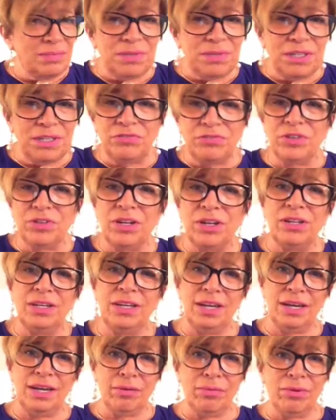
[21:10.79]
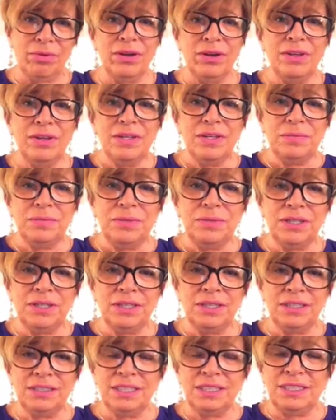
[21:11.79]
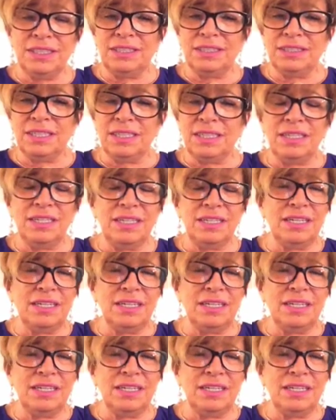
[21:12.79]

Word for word: be in front of the camera because it is